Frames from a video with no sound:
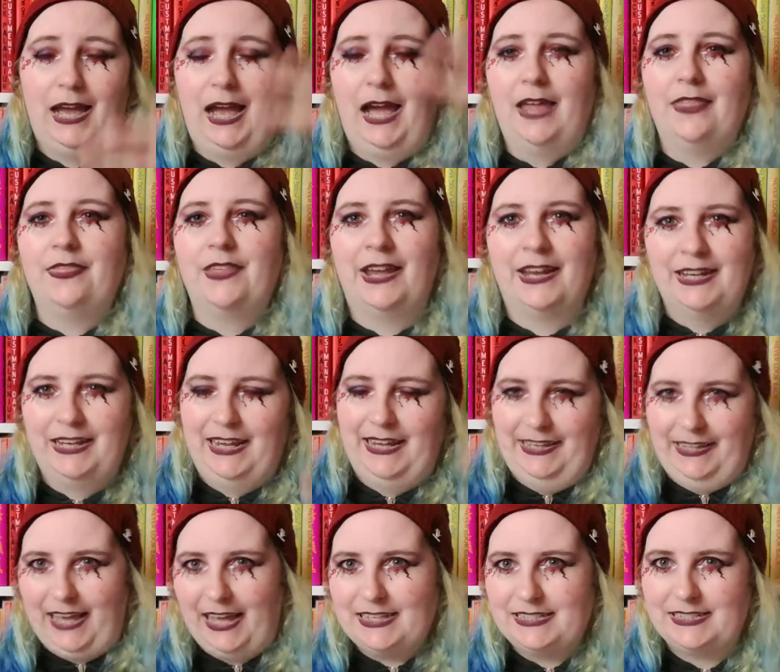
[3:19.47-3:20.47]
And then
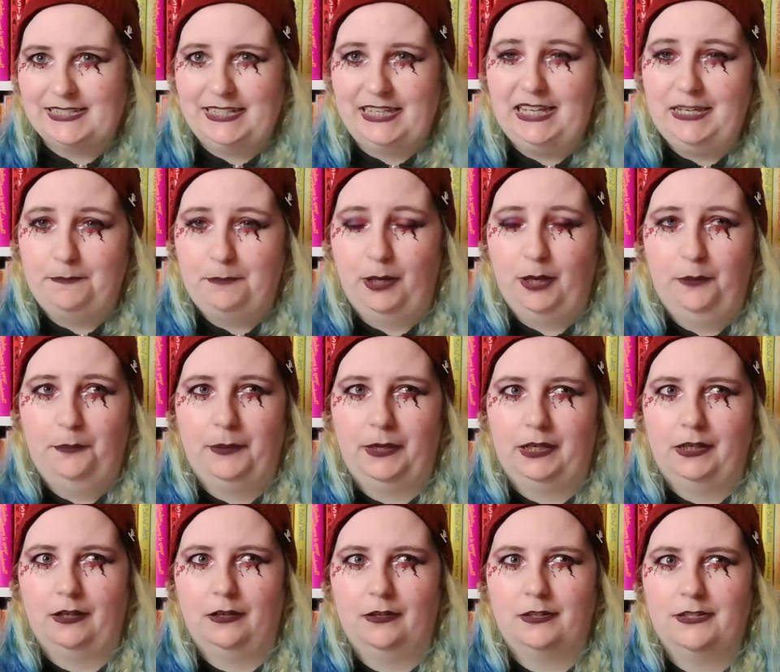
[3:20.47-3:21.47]
it gets deeper
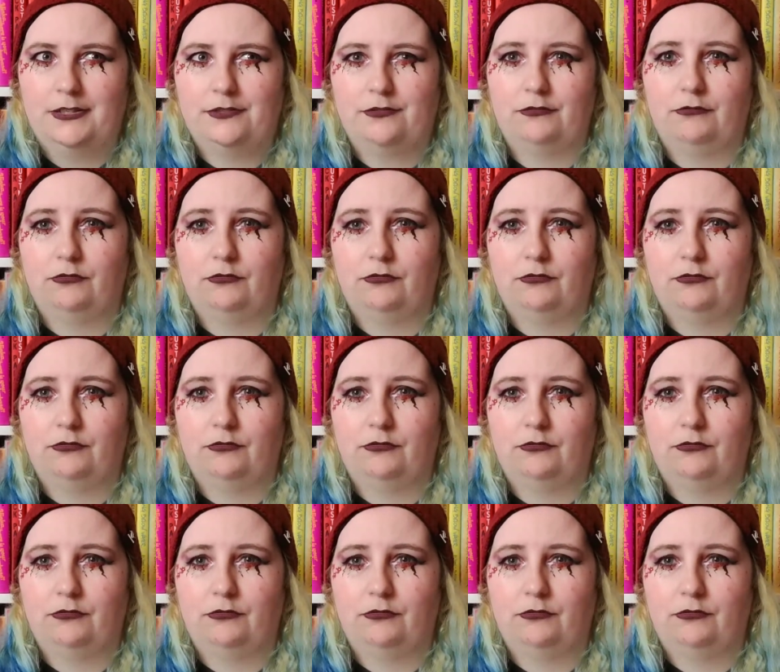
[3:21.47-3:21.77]
because